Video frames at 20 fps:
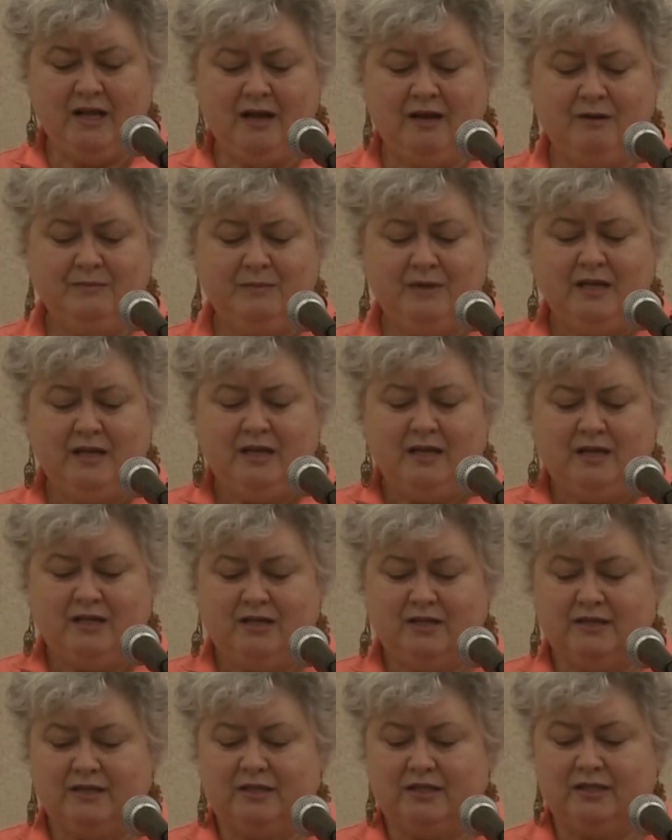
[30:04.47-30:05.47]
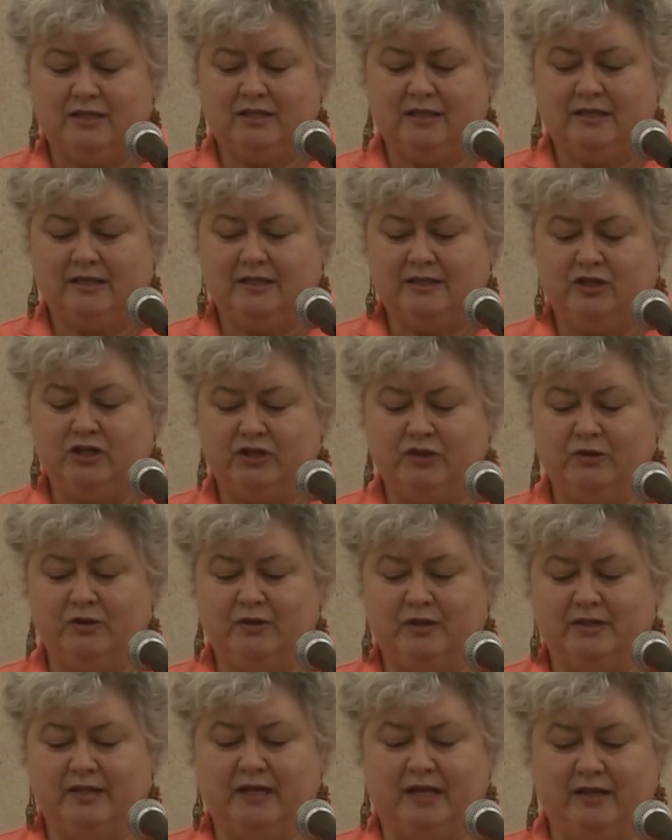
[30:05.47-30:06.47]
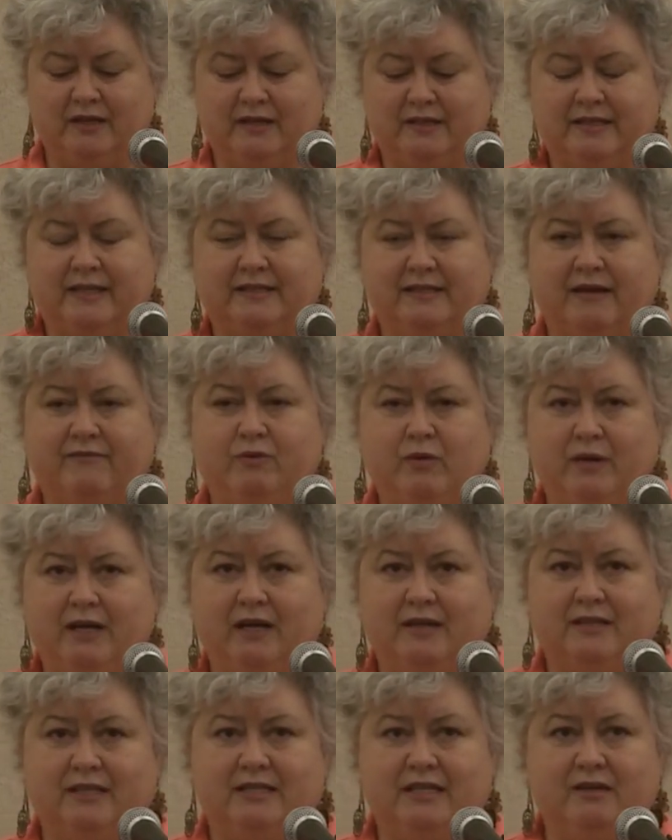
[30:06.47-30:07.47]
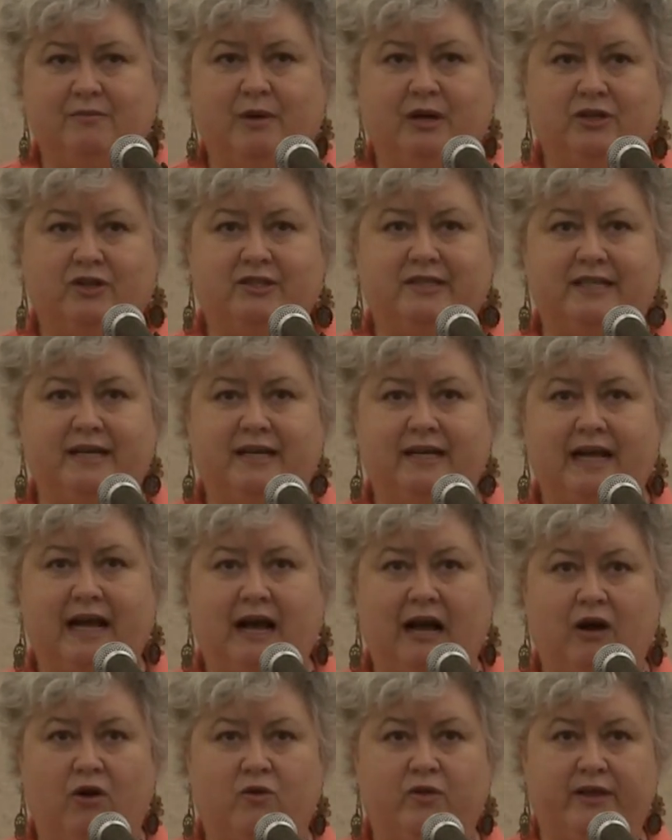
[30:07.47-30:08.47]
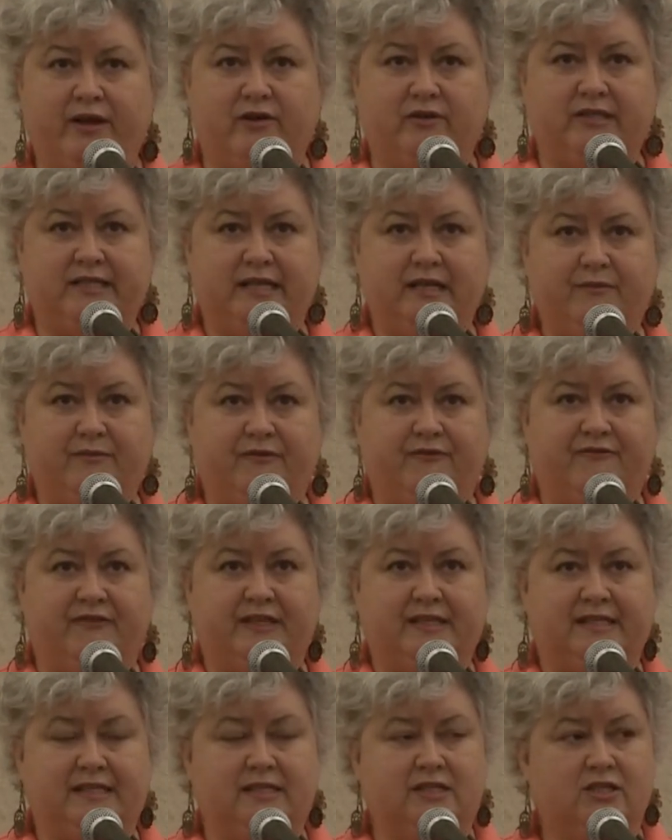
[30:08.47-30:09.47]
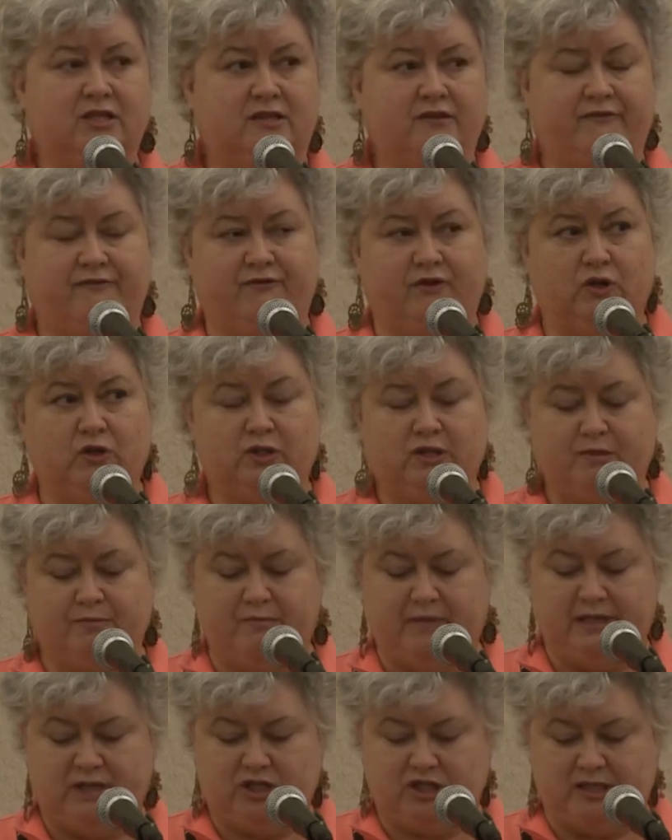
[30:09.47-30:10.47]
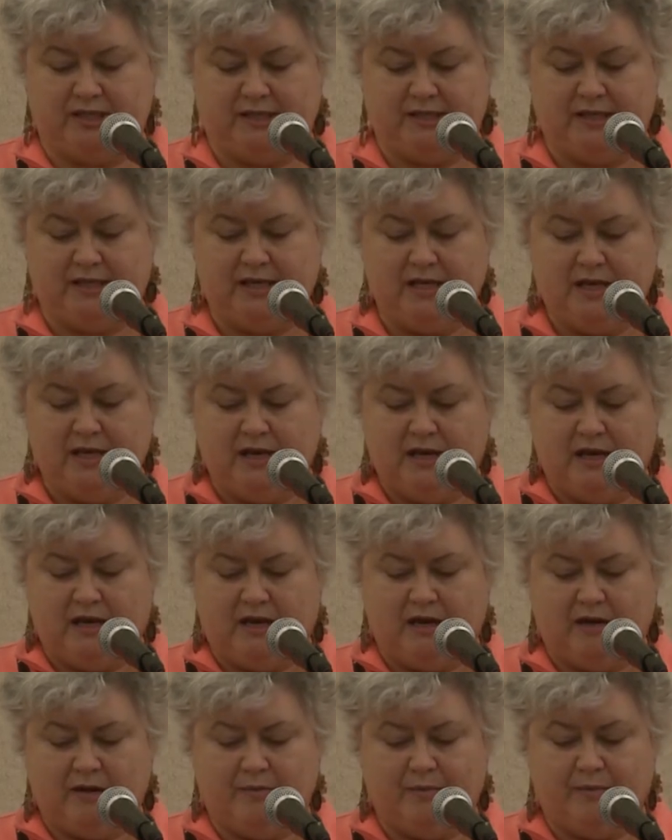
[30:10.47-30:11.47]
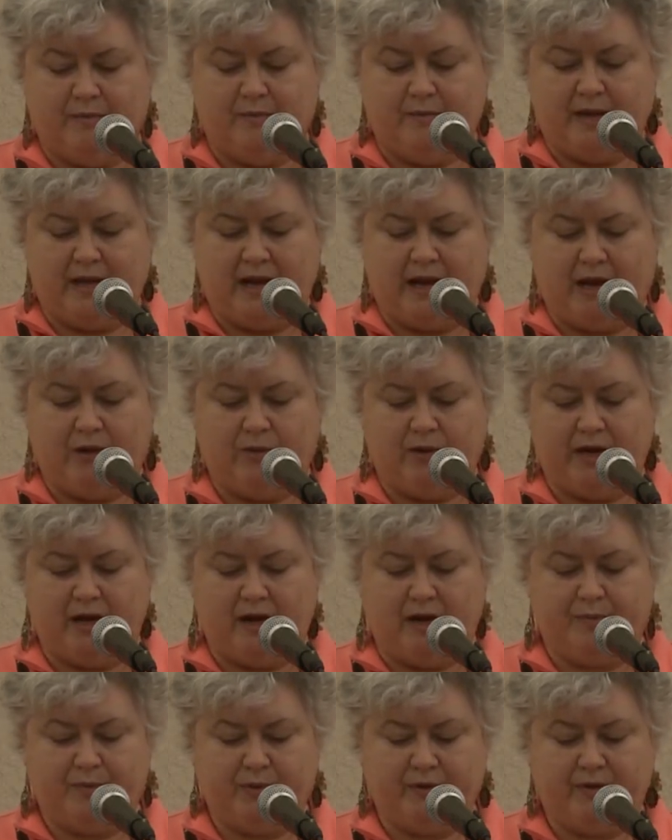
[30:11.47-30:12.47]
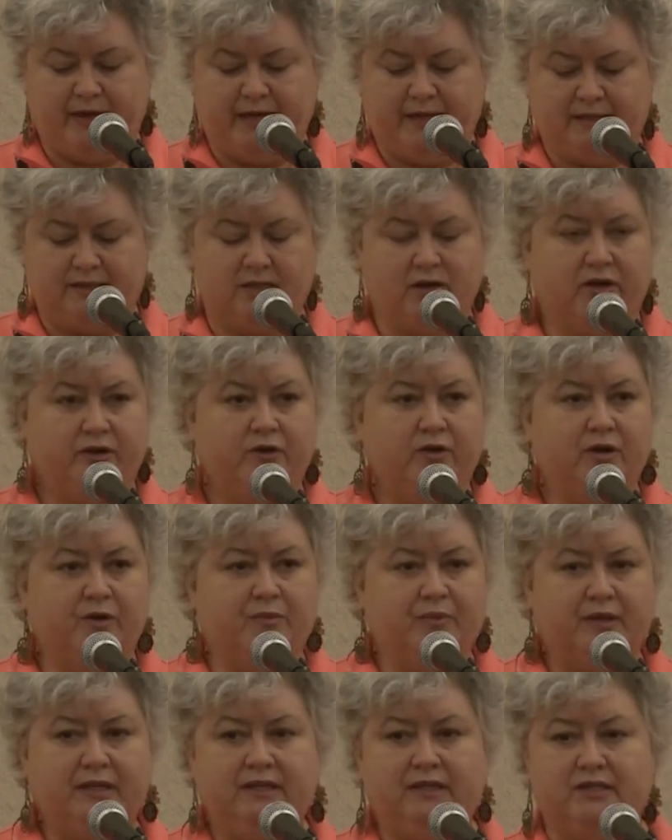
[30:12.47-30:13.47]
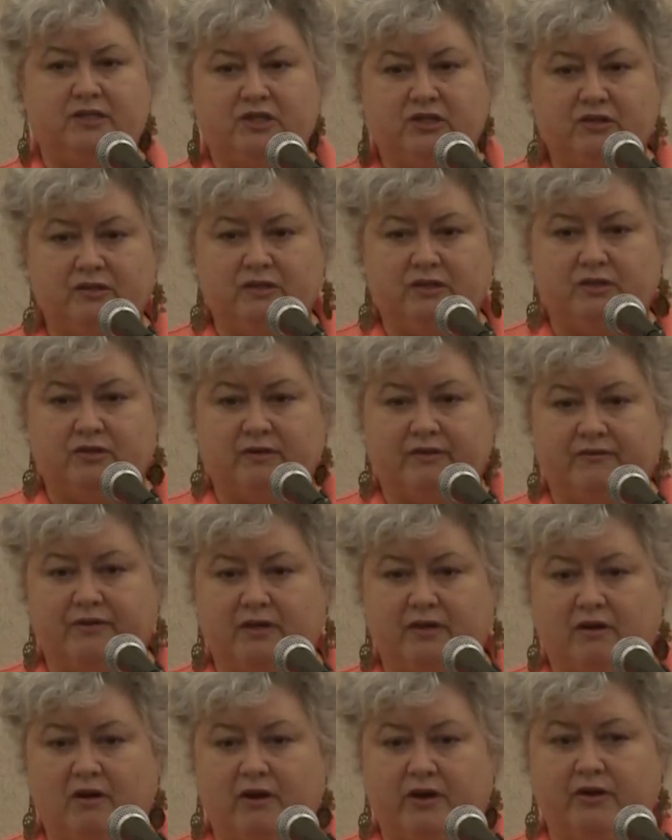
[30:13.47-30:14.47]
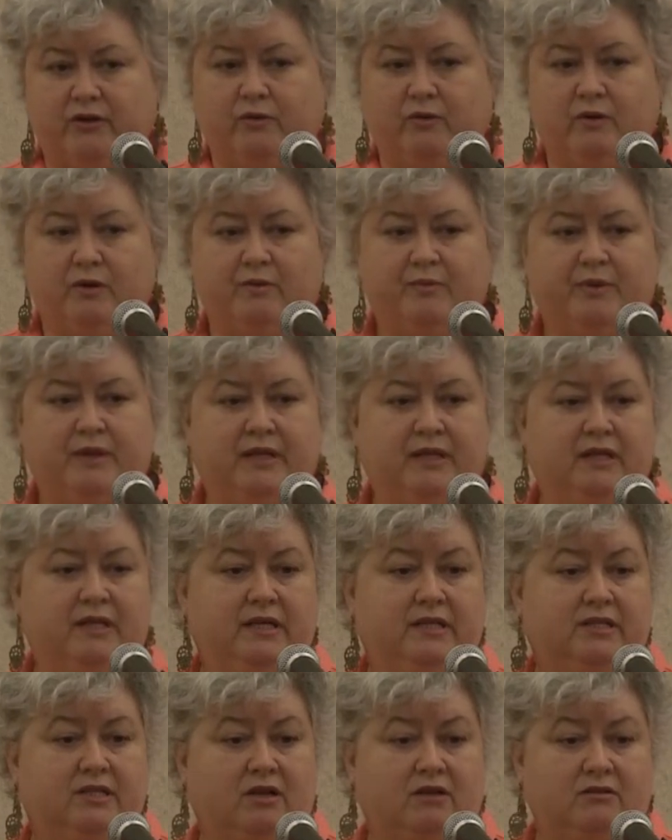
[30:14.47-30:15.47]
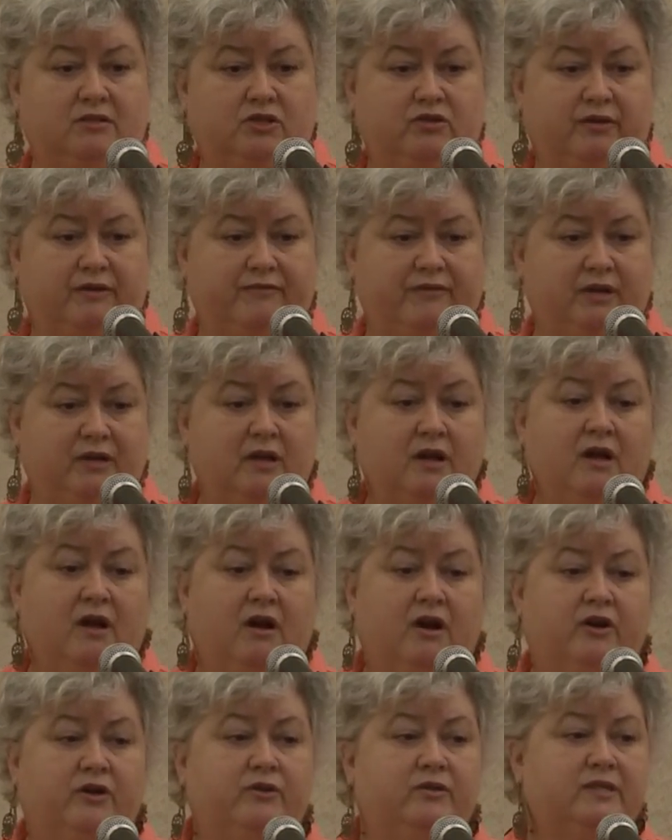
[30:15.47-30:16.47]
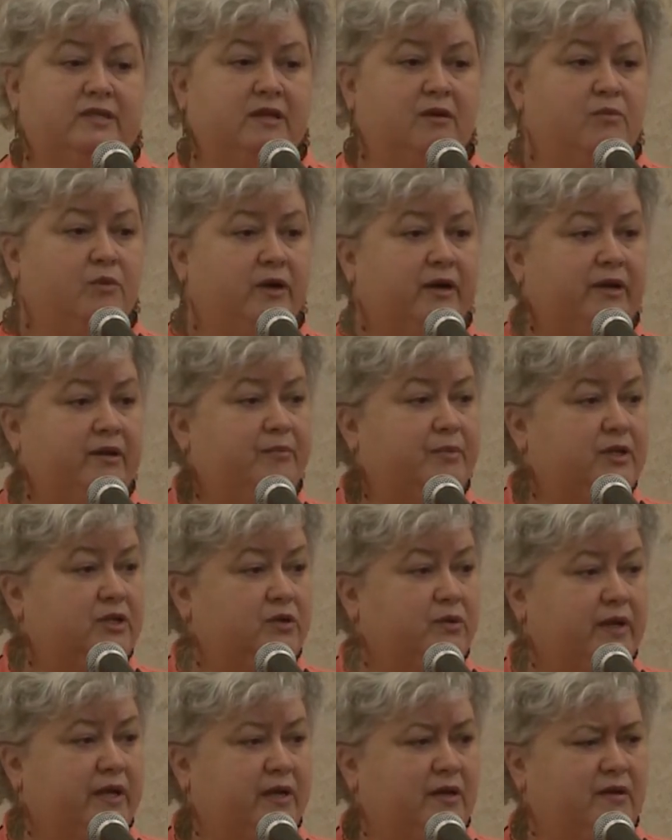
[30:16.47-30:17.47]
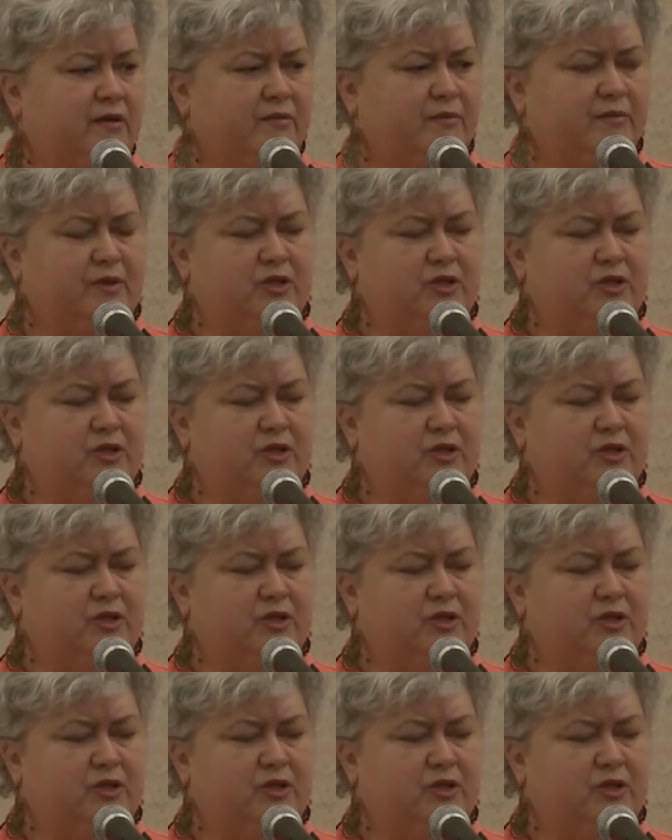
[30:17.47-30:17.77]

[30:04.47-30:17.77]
Um, does everyone on the team understand how their team fits into the first mission, how it operates? Are you completely student-driven? Are you completely adult-driven? Are you somewhere in between?